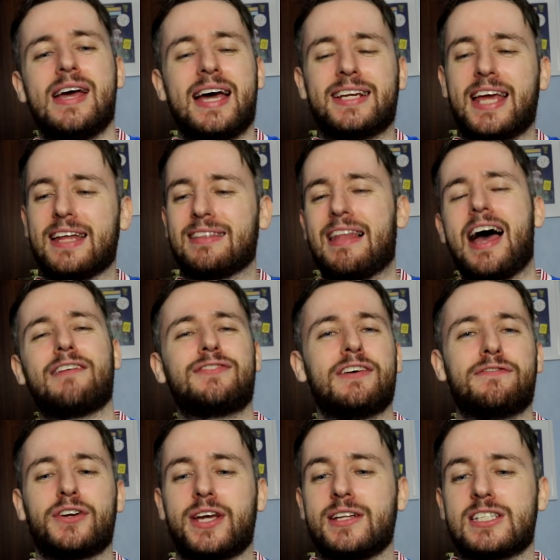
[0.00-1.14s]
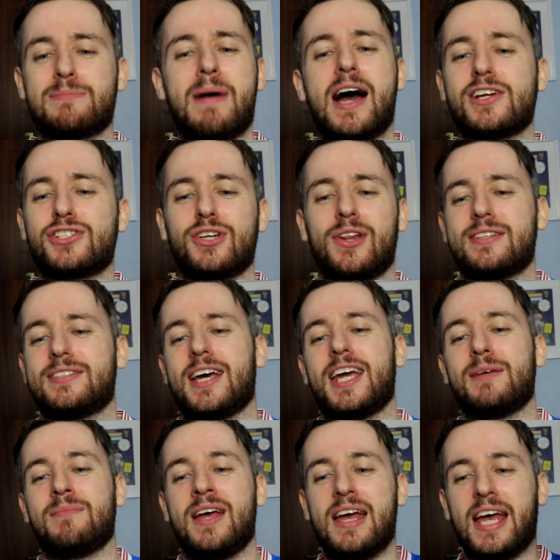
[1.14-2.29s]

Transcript: and getting laughed at for getting smashed all the time.